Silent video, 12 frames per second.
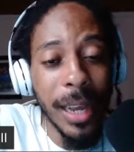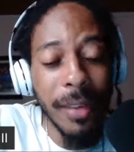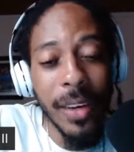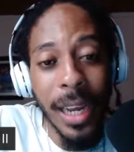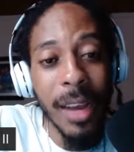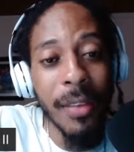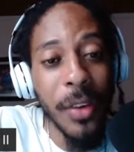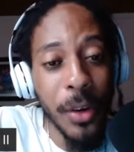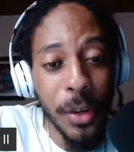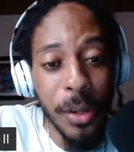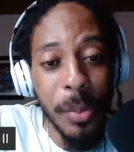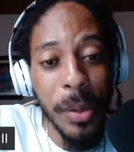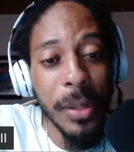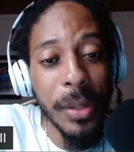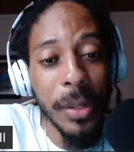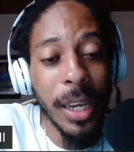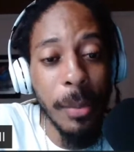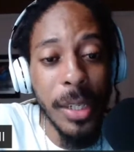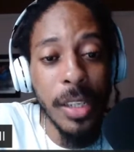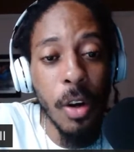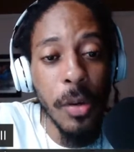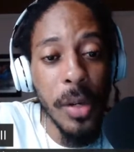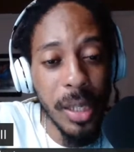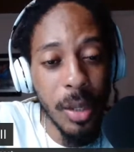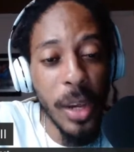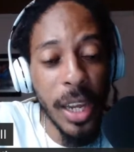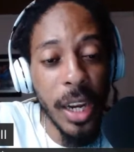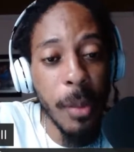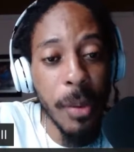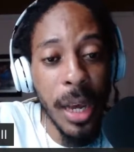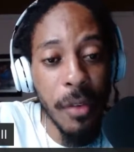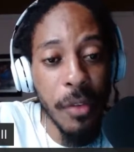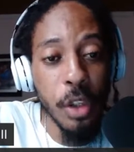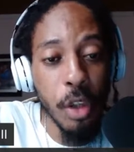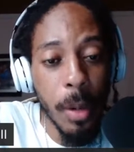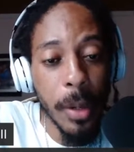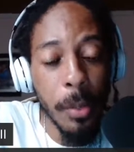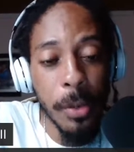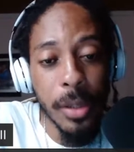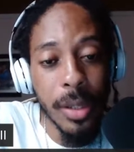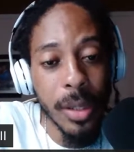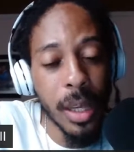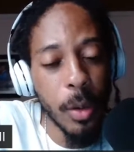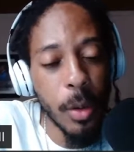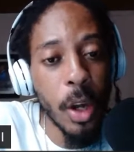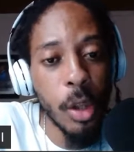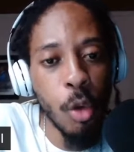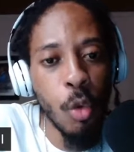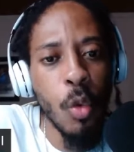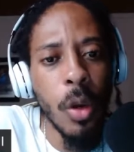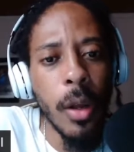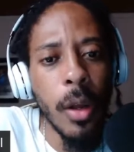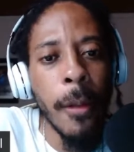Like, I've heard people tell me stories of where they apply for a job and the person said, you're too